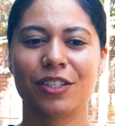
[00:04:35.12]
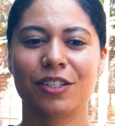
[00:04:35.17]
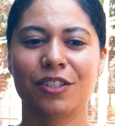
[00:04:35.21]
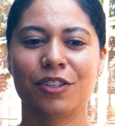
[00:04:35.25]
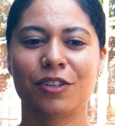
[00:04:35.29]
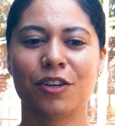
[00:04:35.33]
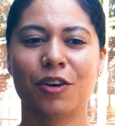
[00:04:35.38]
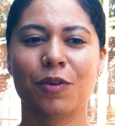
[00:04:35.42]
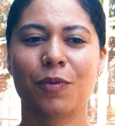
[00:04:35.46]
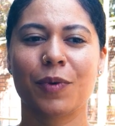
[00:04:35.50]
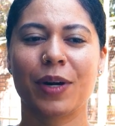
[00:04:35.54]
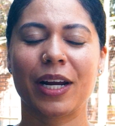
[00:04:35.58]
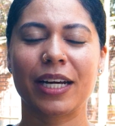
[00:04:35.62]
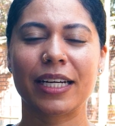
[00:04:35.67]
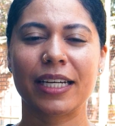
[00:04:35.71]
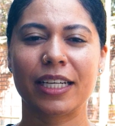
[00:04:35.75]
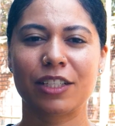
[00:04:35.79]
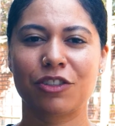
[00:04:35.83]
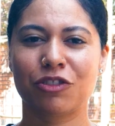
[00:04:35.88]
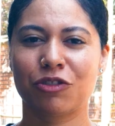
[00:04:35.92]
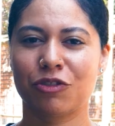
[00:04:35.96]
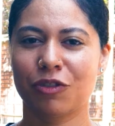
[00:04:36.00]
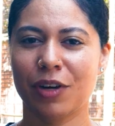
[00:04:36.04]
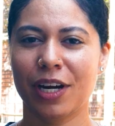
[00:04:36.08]
when I
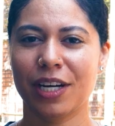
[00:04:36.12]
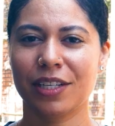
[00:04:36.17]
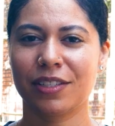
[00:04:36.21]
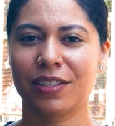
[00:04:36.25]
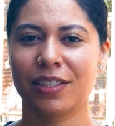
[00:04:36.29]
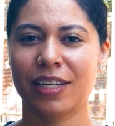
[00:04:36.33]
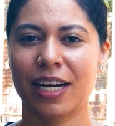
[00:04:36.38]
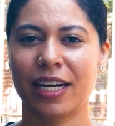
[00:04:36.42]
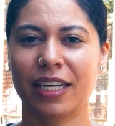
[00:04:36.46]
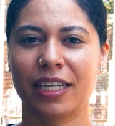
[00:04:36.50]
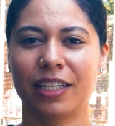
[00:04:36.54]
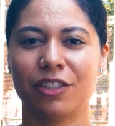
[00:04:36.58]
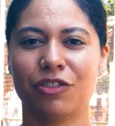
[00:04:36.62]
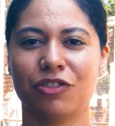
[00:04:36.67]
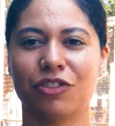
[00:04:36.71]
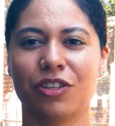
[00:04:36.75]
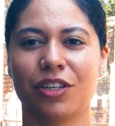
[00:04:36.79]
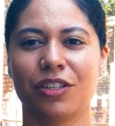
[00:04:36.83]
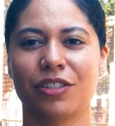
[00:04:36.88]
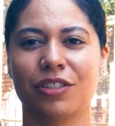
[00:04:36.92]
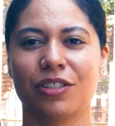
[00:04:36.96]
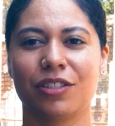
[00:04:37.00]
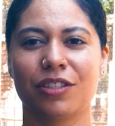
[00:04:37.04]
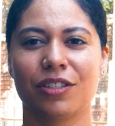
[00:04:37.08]
get stressed, I can
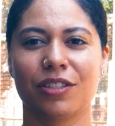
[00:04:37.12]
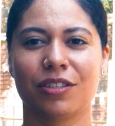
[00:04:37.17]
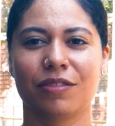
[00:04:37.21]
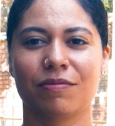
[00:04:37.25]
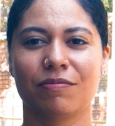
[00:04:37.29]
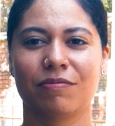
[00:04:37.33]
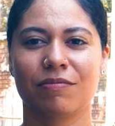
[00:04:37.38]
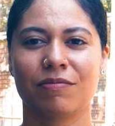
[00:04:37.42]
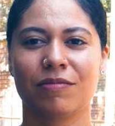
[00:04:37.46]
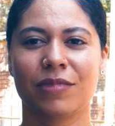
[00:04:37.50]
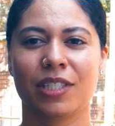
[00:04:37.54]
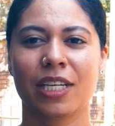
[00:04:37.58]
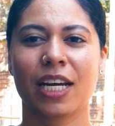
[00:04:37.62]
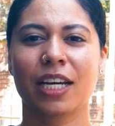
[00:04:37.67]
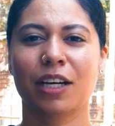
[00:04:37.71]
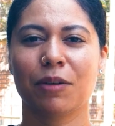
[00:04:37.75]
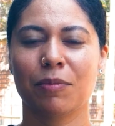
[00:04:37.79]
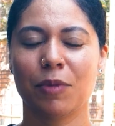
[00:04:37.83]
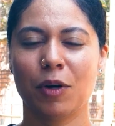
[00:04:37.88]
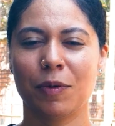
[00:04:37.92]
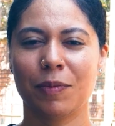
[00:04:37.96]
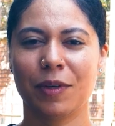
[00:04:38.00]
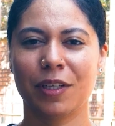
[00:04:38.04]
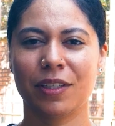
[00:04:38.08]
just take a
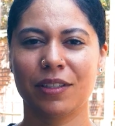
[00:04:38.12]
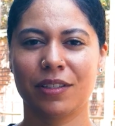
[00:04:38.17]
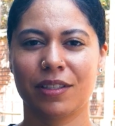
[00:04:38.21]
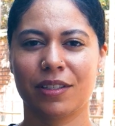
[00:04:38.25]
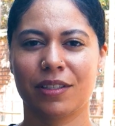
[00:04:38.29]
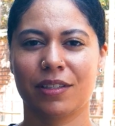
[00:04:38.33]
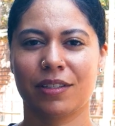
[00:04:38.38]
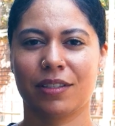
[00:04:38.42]
moment.